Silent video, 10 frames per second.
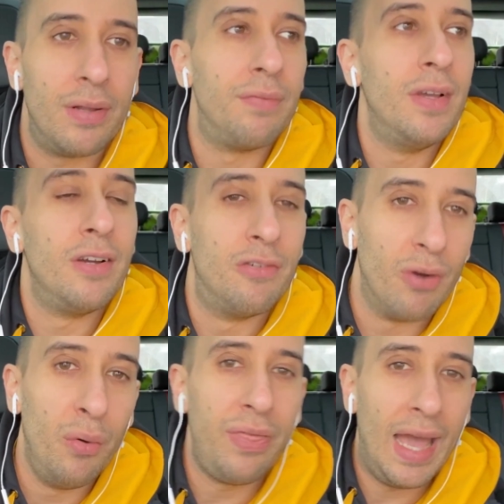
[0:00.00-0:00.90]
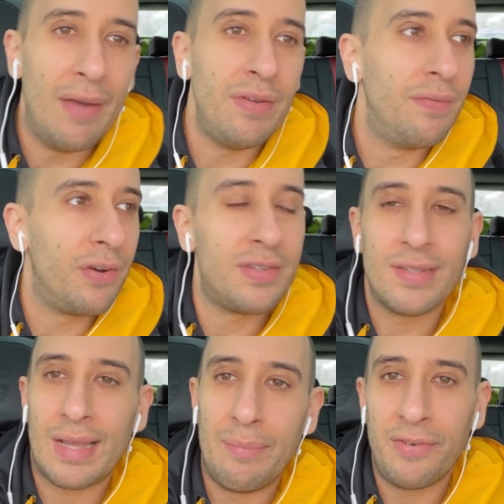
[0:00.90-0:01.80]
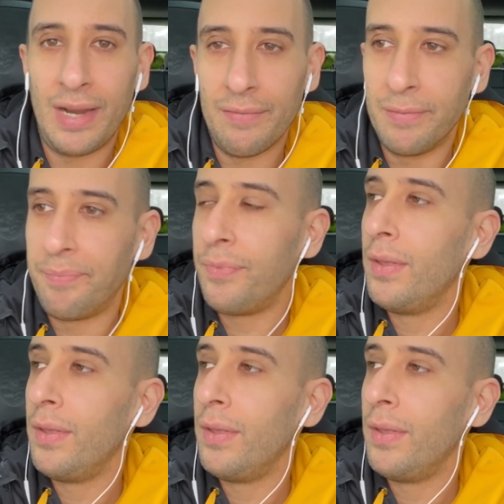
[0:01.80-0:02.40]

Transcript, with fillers: of growth Evan versus comfort Evan.